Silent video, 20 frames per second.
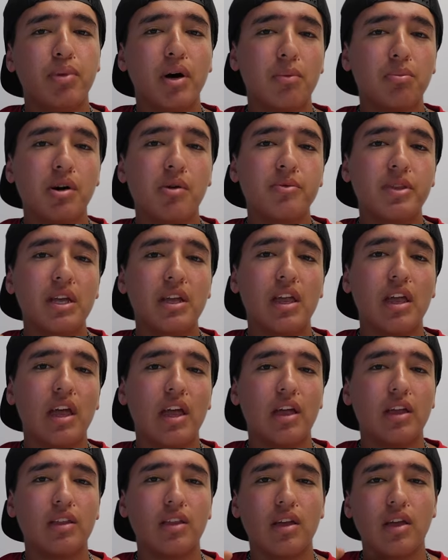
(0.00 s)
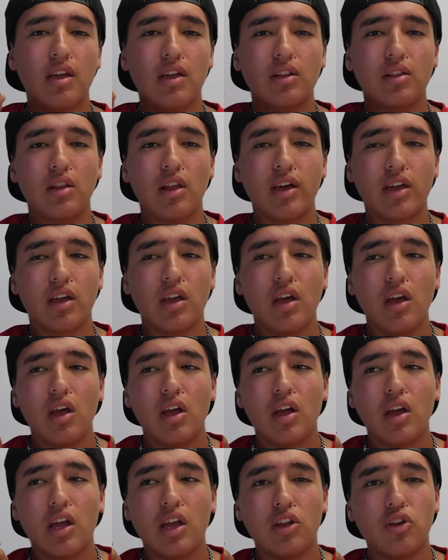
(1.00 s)
up the gain in like
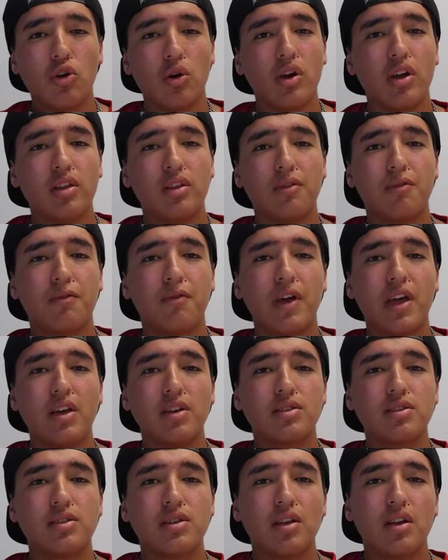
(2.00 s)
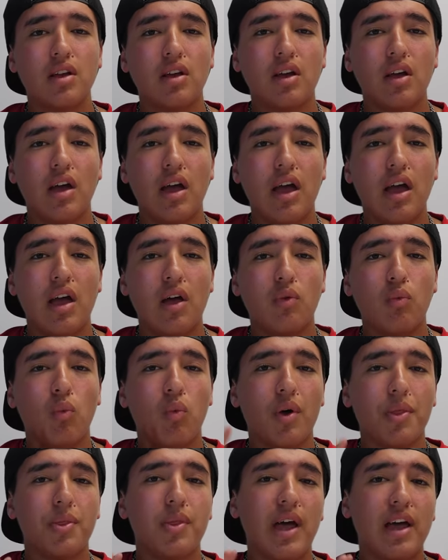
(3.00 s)
in your interface, and
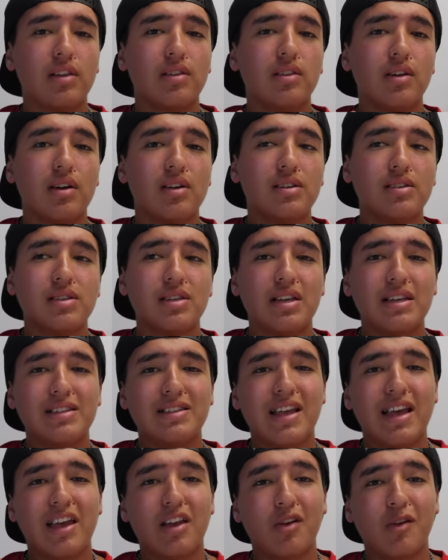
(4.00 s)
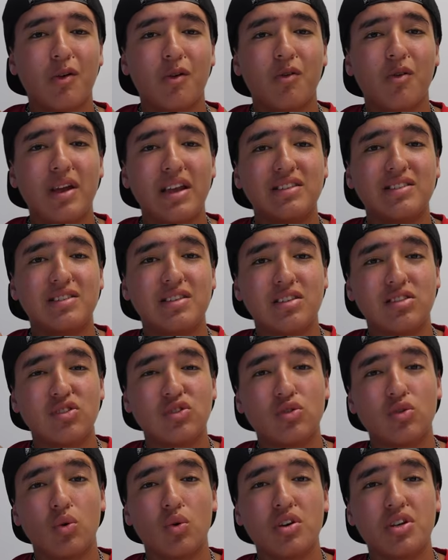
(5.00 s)
what that does is that it creates
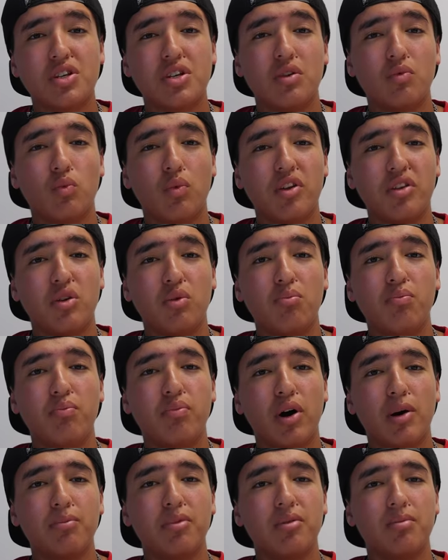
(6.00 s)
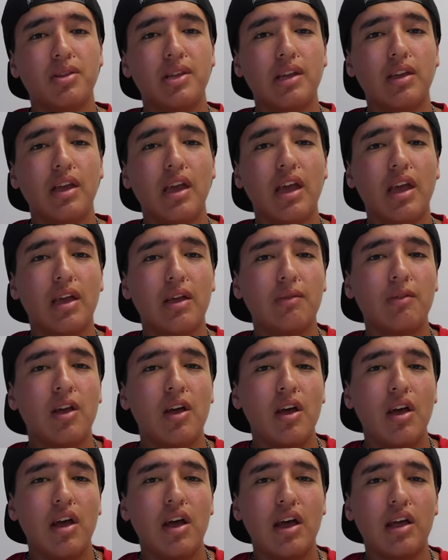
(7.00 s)
distortion when you bump up the gain,
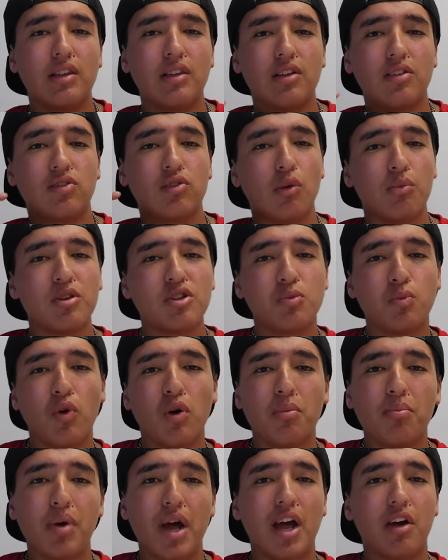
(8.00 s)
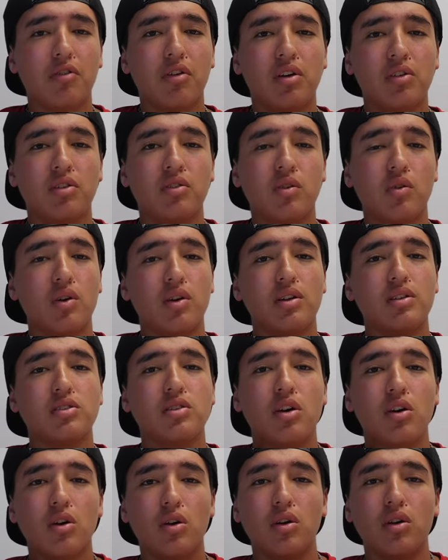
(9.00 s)
and there's so much more background noise
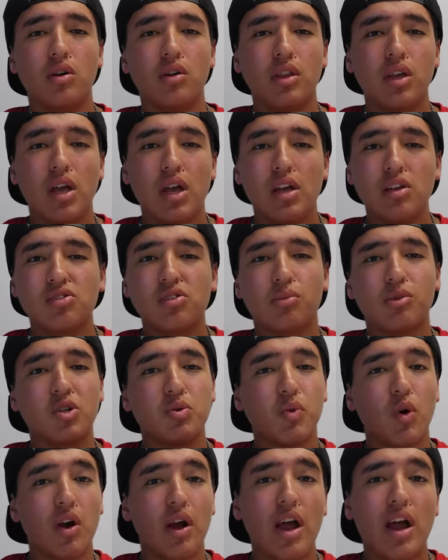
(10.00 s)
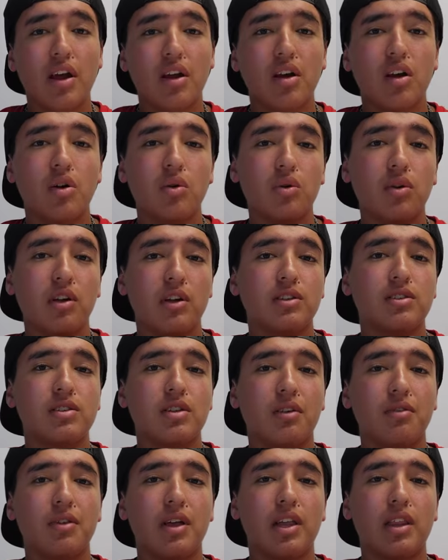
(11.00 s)
heard, so much more echo and
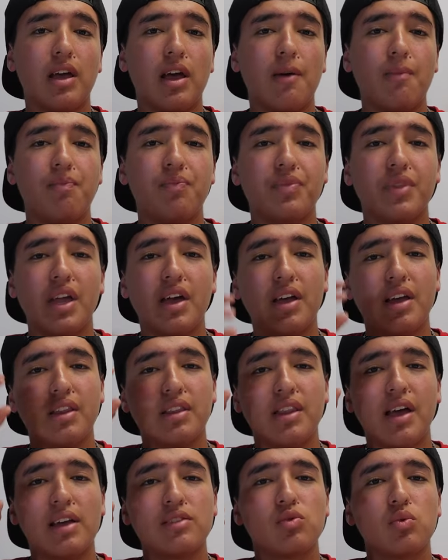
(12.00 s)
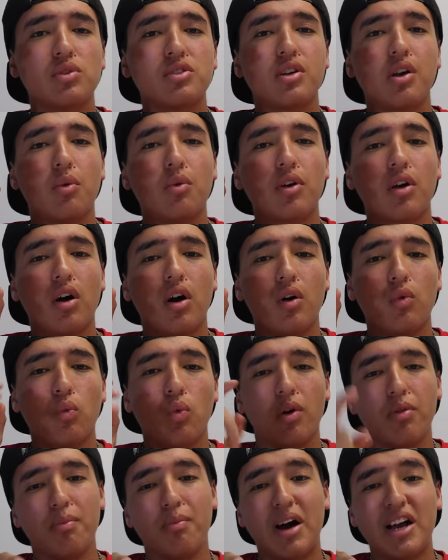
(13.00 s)
stuff like that. And that's what's going on
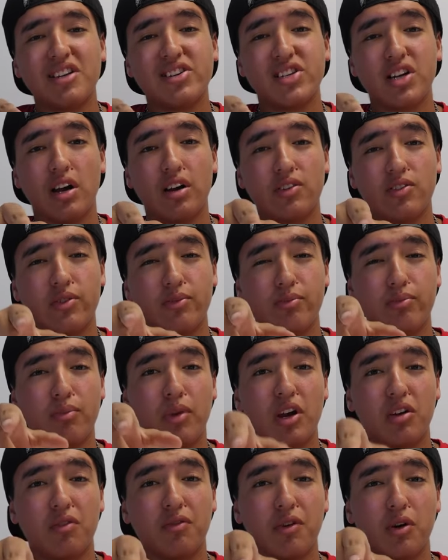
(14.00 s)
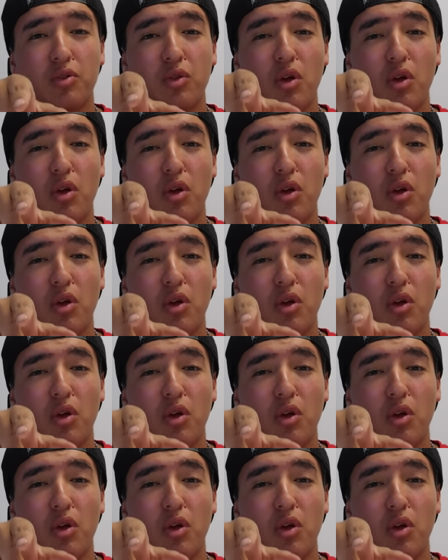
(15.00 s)
with my shotgun microphone